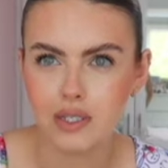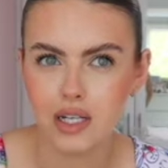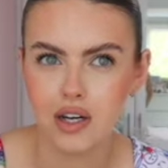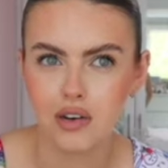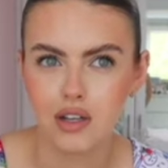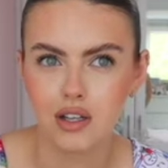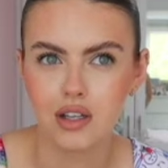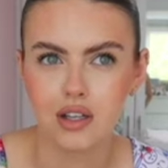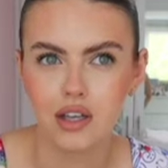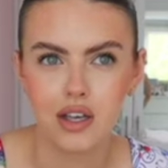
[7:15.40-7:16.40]
material.
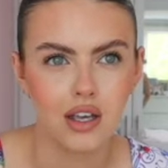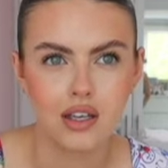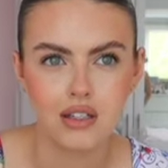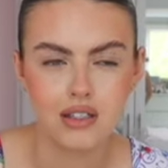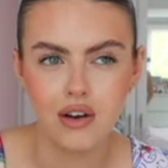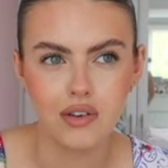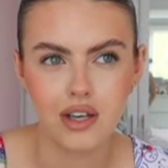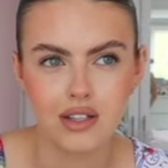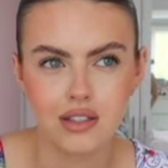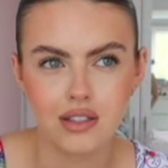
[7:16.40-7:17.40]
So
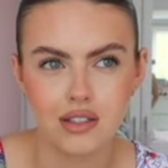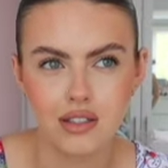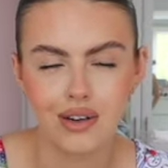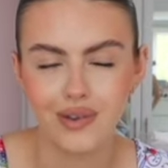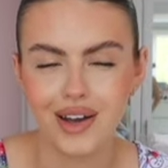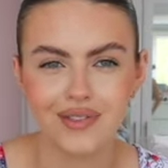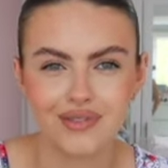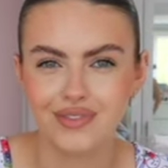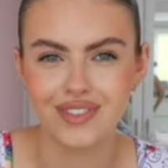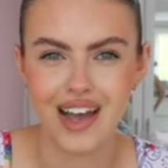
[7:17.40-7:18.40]
nice. Well,
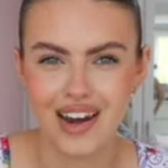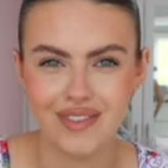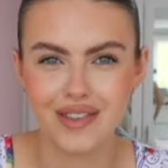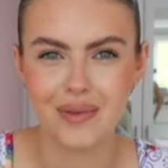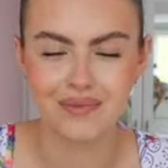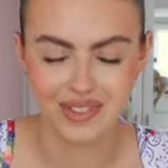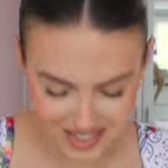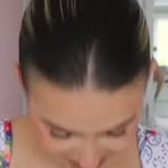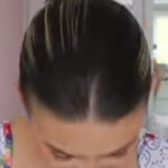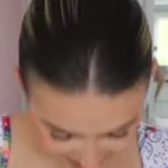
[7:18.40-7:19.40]
I love them.
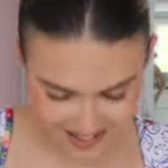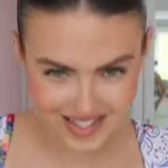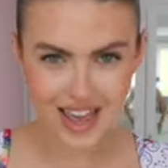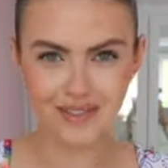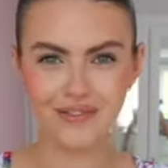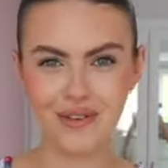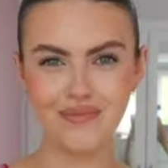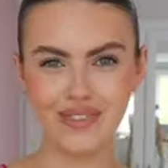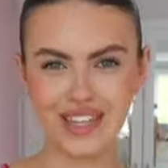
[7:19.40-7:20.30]
10 out of 10 from